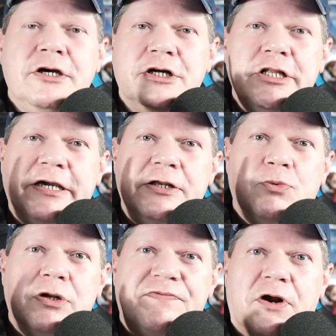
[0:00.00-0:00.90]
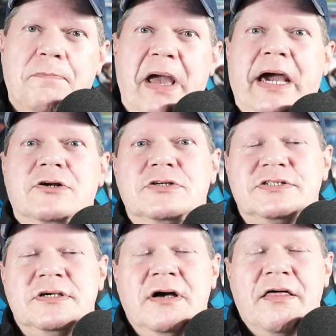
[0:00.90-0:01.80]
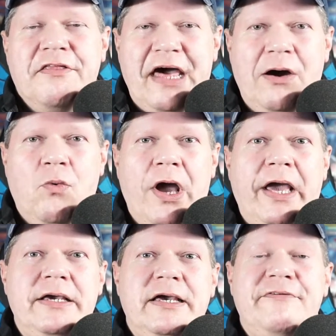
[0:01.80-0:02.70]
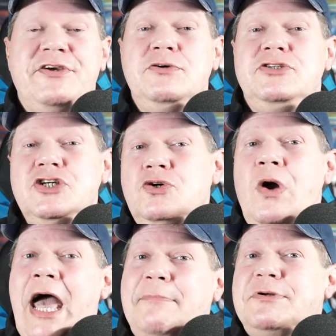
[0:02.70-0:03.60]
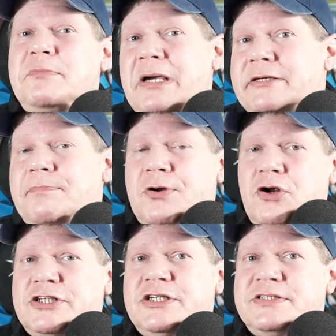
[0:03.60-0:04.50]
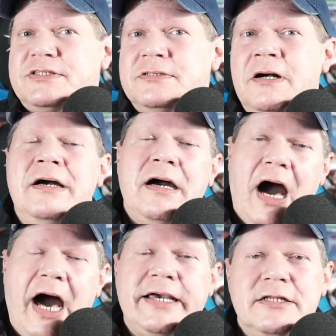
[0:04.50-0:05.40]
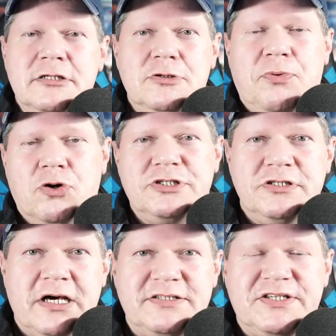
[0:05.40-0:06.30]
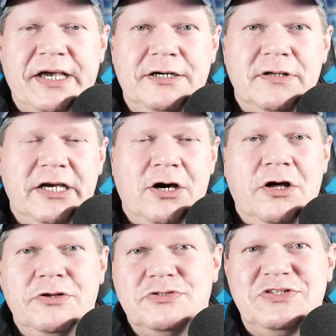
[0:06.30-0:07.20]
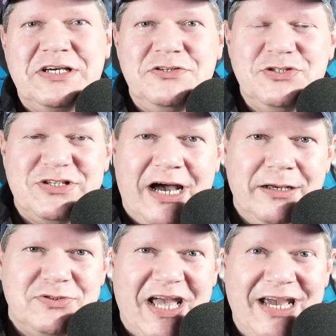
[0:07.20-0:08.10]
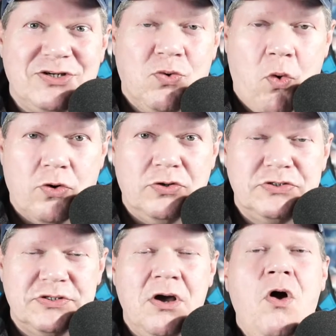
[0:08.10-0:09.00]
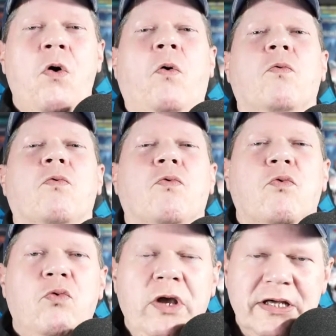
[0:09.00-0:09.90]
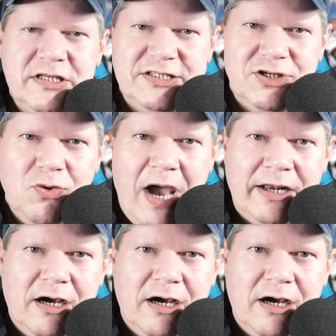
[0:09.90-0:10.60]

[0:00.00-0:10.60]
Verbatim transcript: Click on one of our banners. That way, if you do happen to make a purchase, I get a little portion of that sale, and all those nickels, dimes, and quarters really do add